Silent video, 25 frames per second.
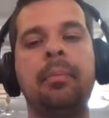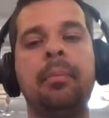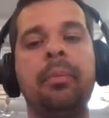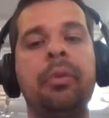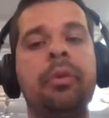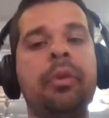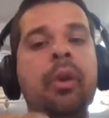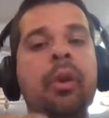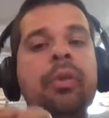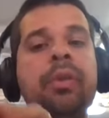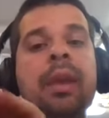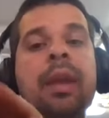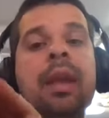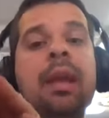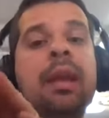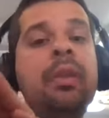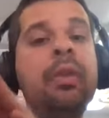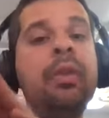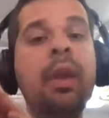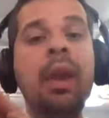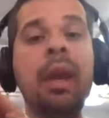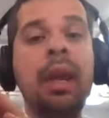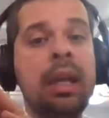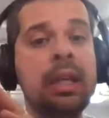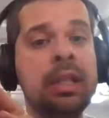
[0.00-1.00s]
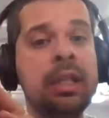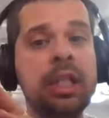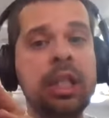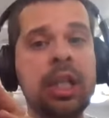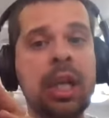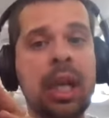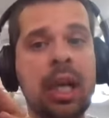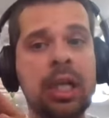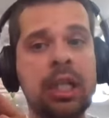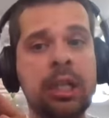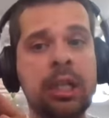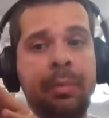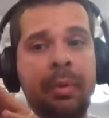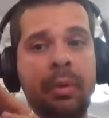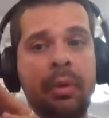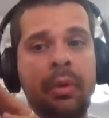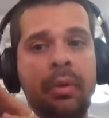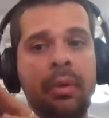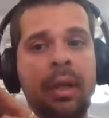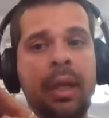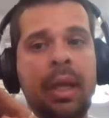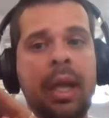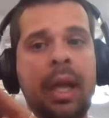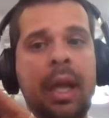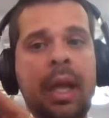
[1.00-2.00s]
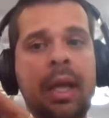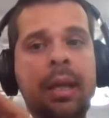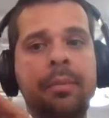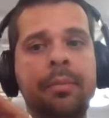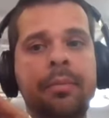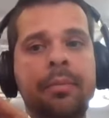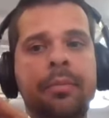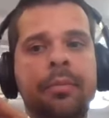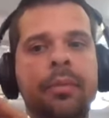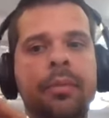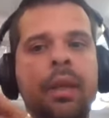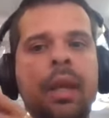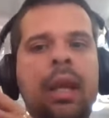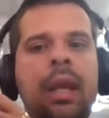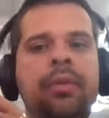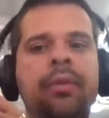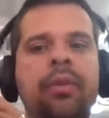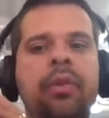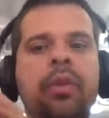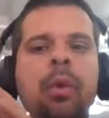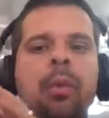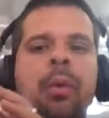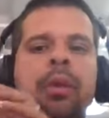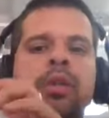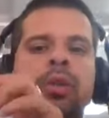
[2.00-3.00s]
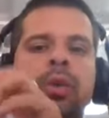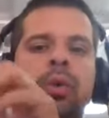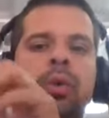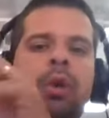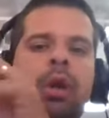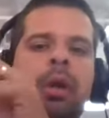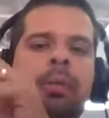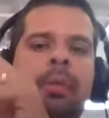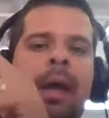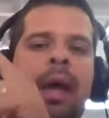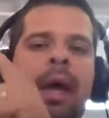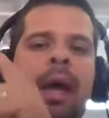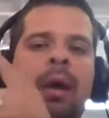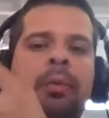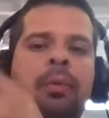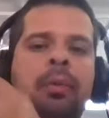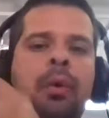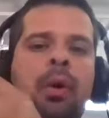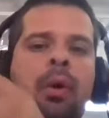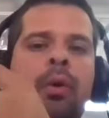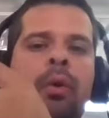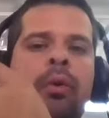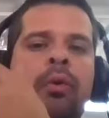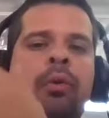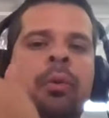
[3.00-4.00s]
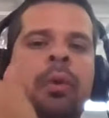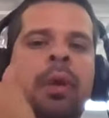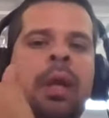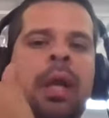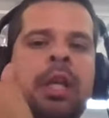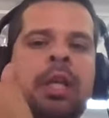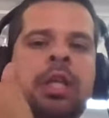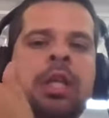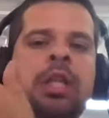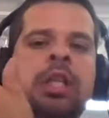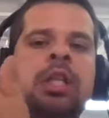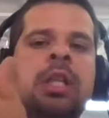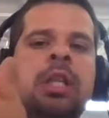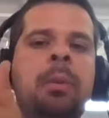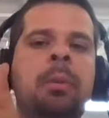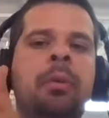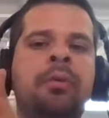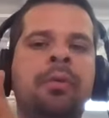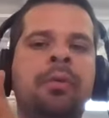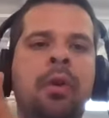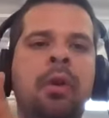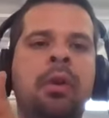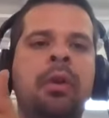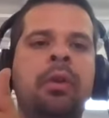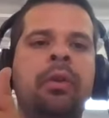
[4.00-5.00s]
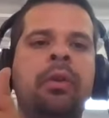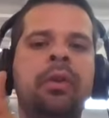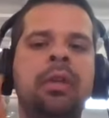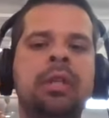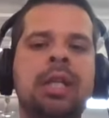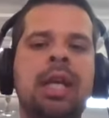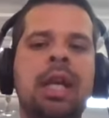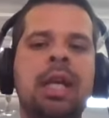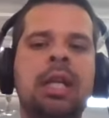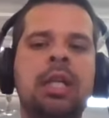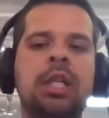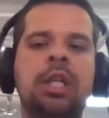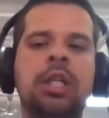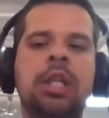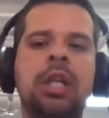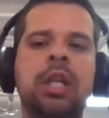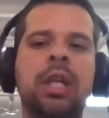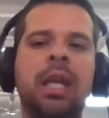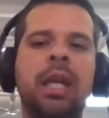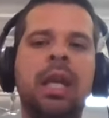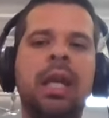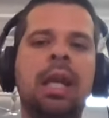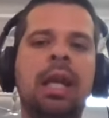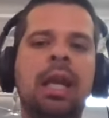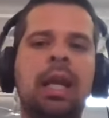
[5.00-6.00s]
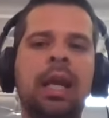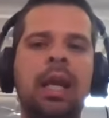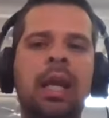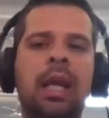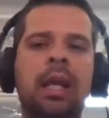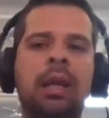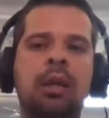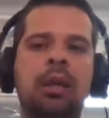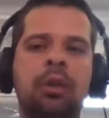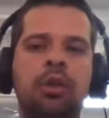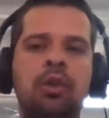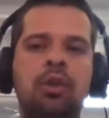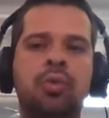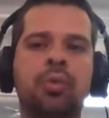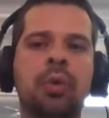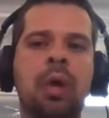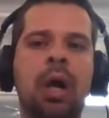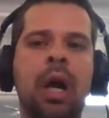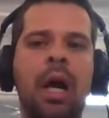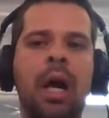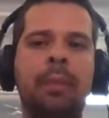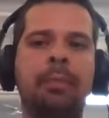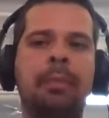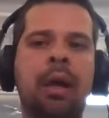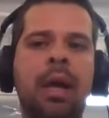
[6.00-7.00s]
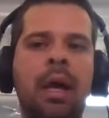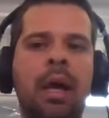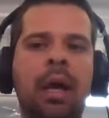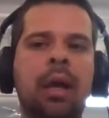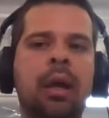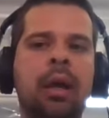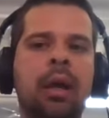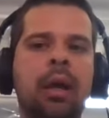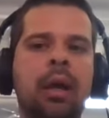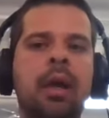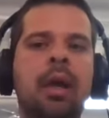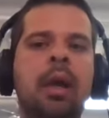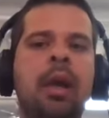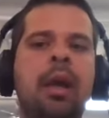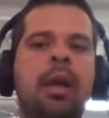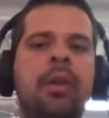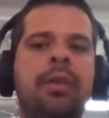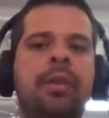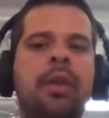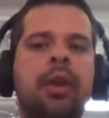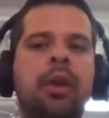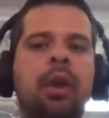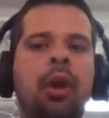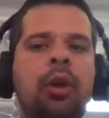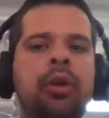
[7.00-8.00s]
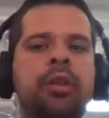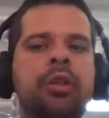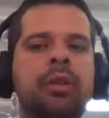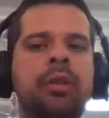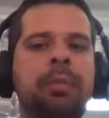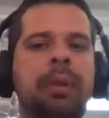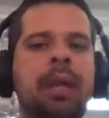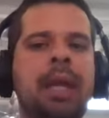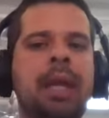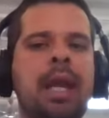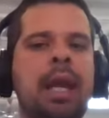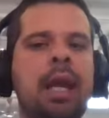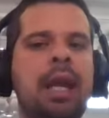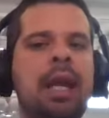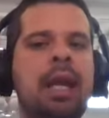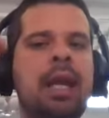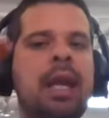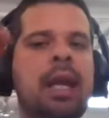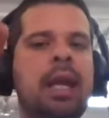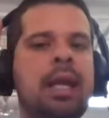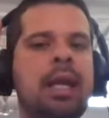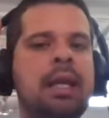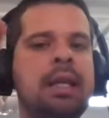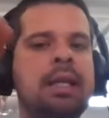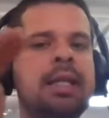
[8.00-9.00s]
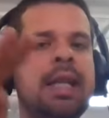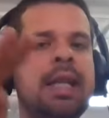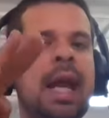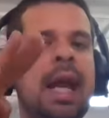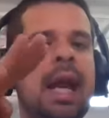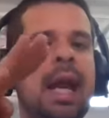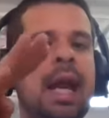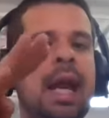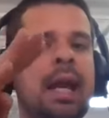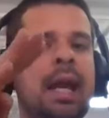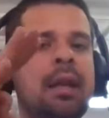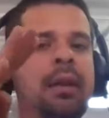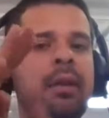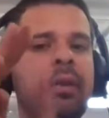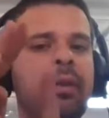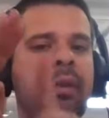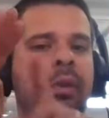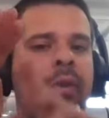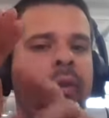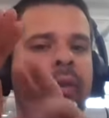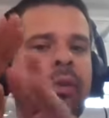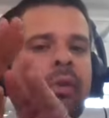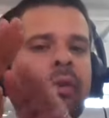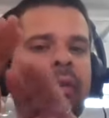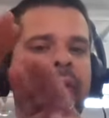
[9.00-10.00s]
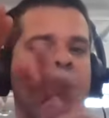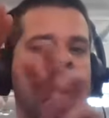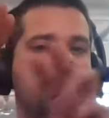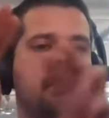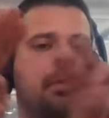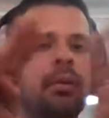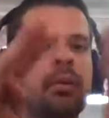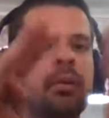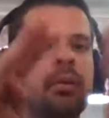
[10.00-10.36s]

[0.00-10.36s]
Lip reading: So these are interchangeable, okay? Even though we talk about roles, relationships, focus, and tension in drama, they're going to appear in dance.